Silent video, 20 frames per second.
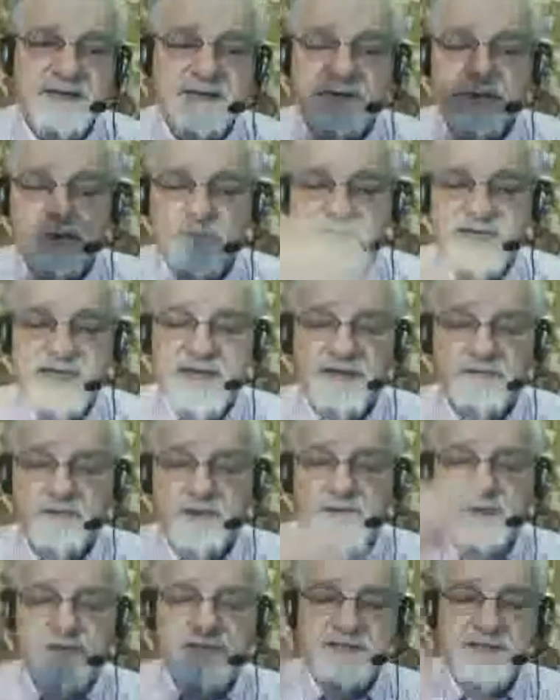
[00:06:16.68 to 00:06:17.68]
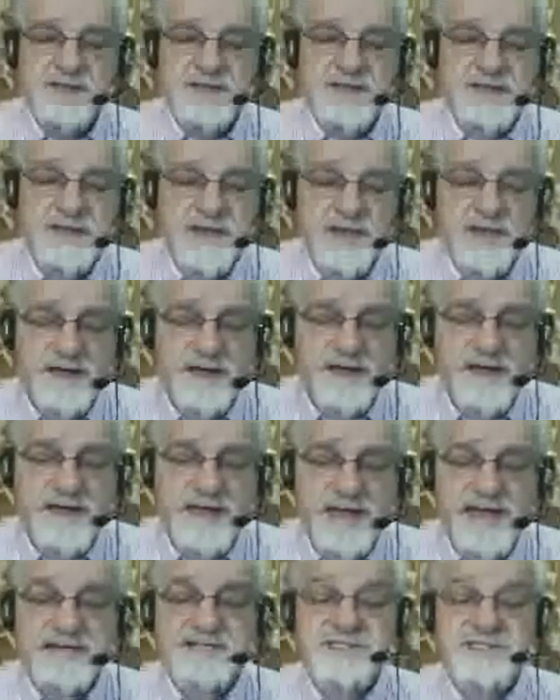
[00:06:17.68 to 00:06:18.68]
we have all the uh,
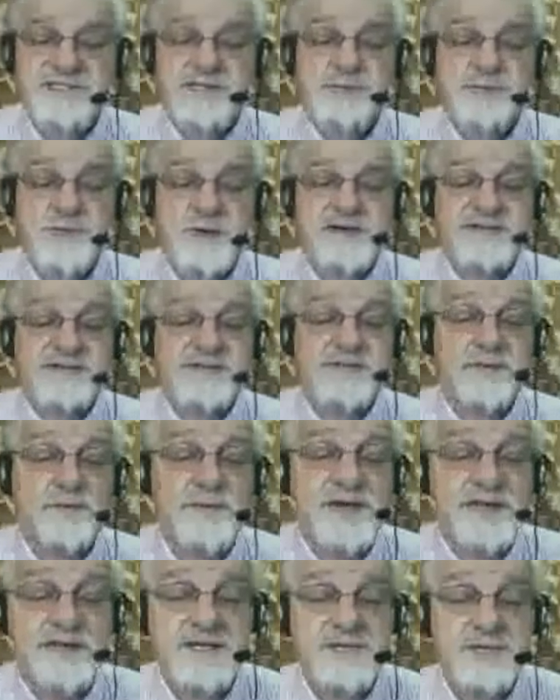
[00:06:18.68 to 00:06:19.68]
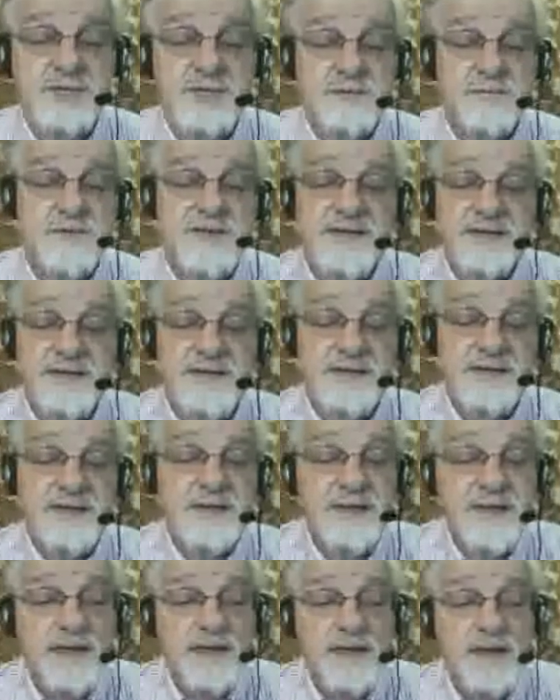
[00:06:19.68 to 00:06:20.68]
access rights the way they should be.
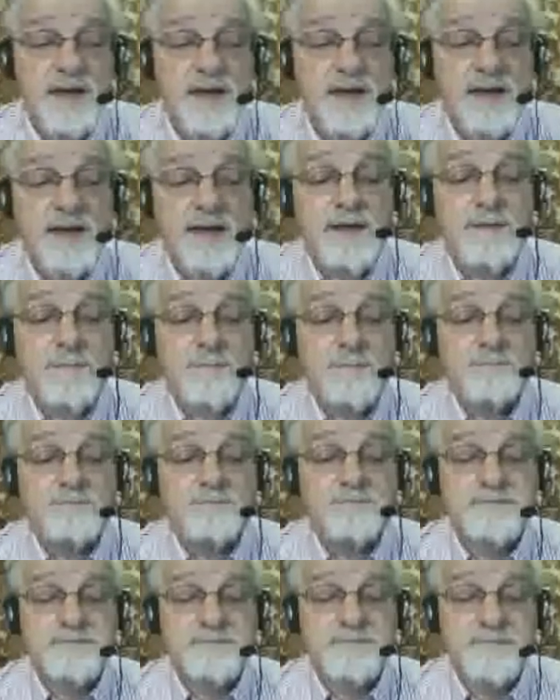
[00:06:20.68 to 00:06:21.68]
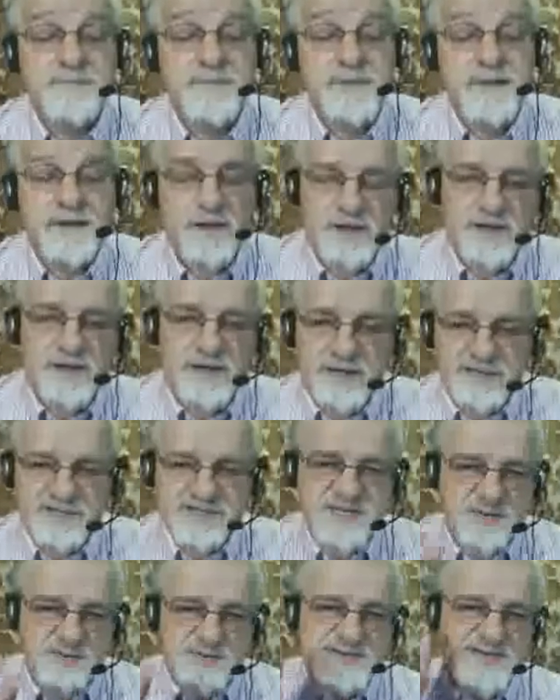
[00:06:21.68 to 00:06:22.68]
Um,
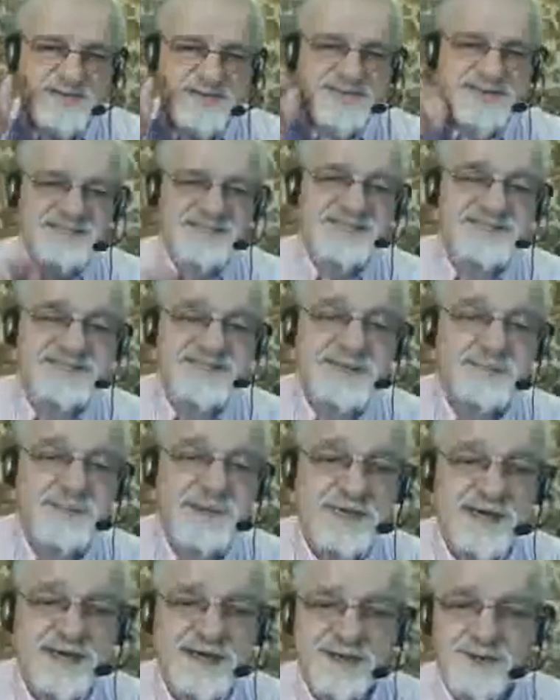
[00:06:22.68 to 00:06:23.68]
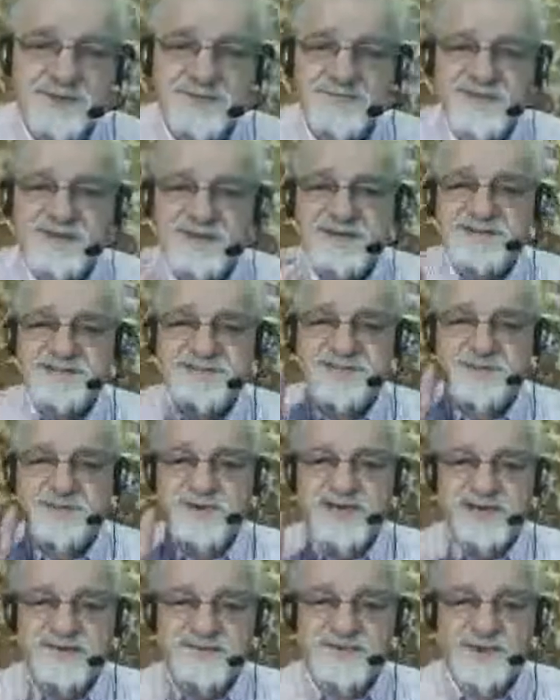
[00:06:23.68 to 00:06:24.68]
also, in the case of CPIO files, you
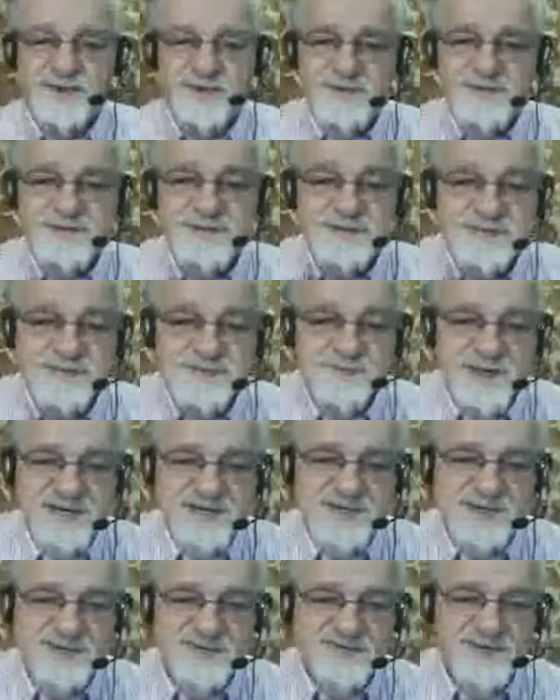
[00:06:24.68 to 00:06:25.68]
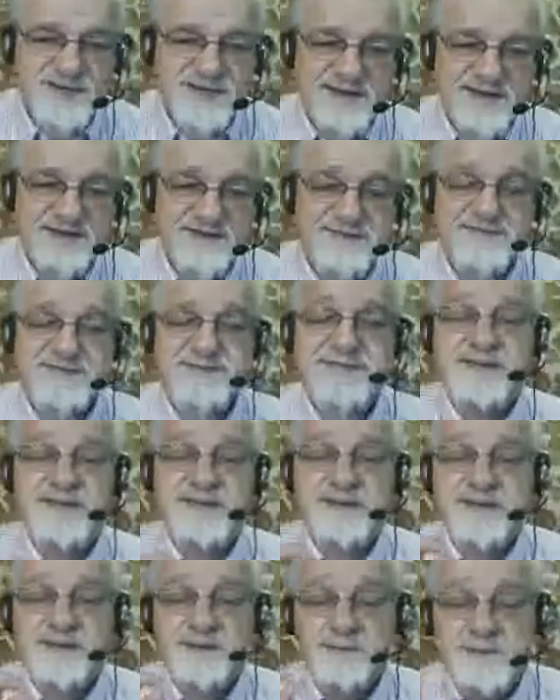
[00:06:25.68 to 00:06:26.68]
have all your special files,
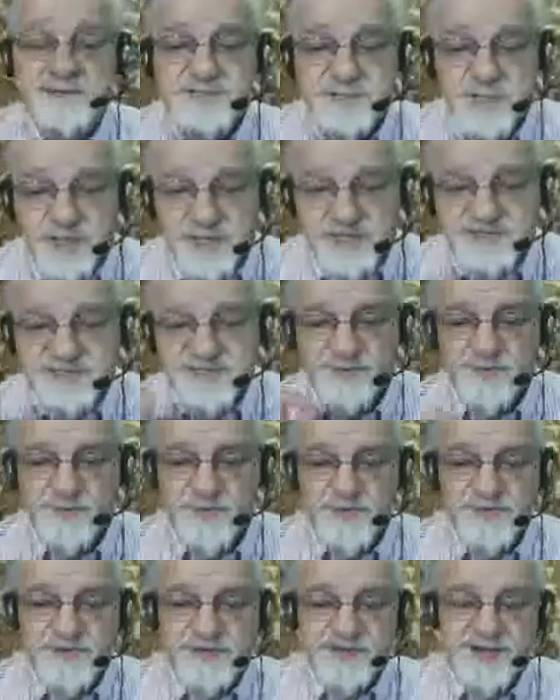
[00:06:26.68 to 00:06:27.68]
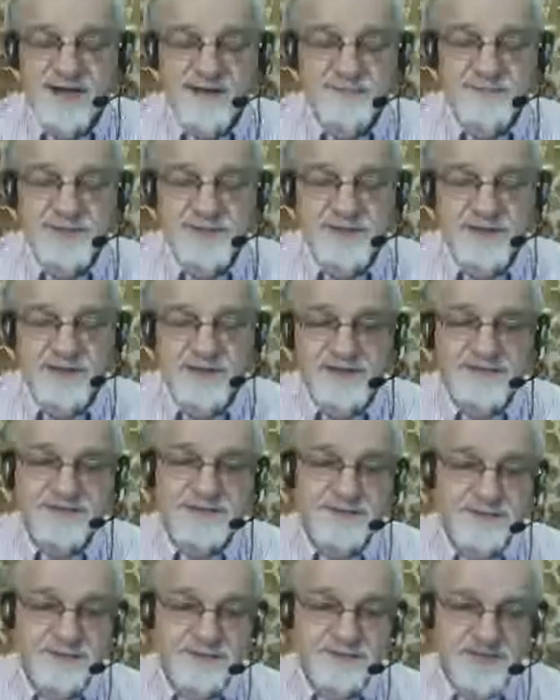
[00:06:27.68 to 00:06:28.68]
which also won't copy
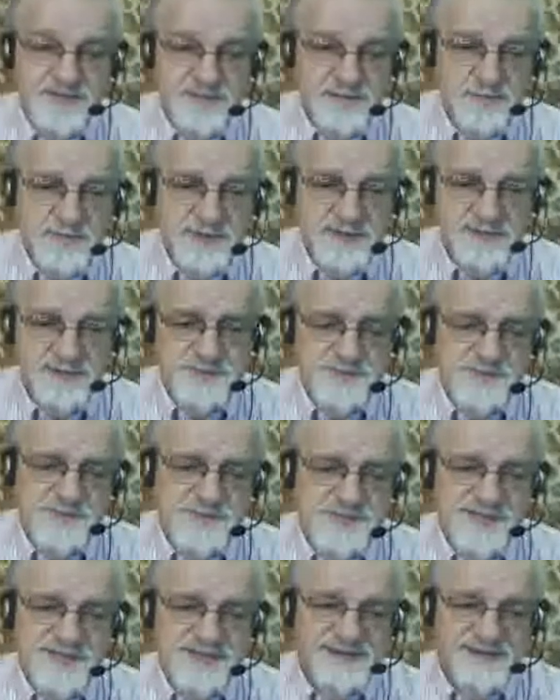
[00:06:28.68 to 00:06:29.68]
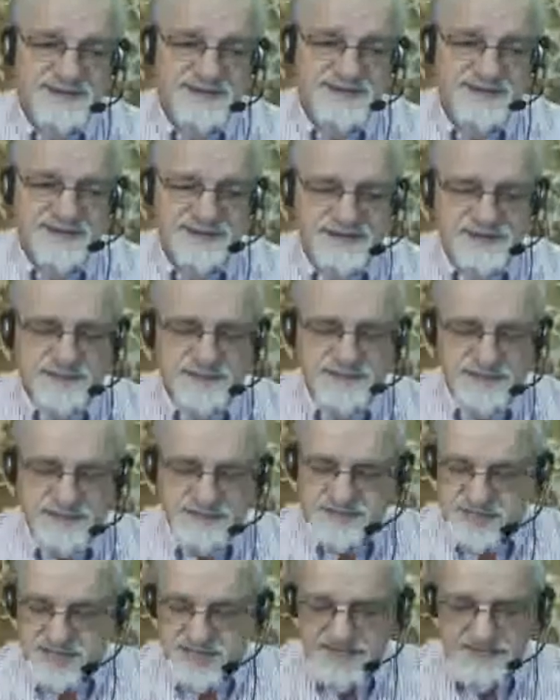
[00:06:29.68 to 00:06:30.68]
onto, say, the Windows machine. Uh,
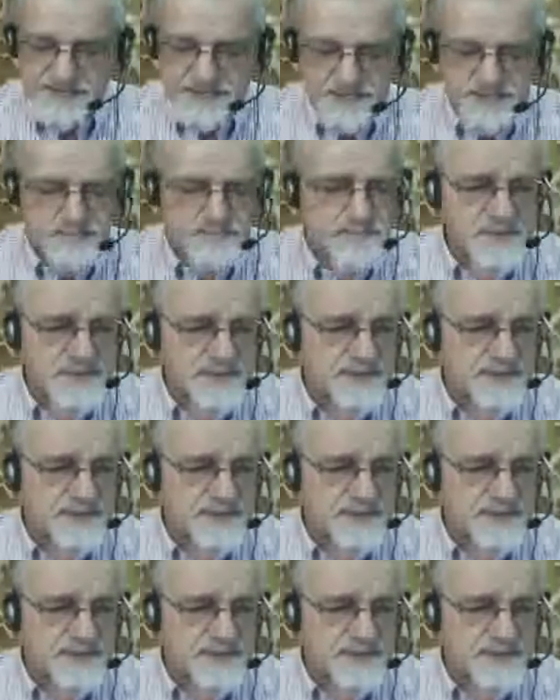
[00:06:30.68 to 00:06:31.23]
things like, um,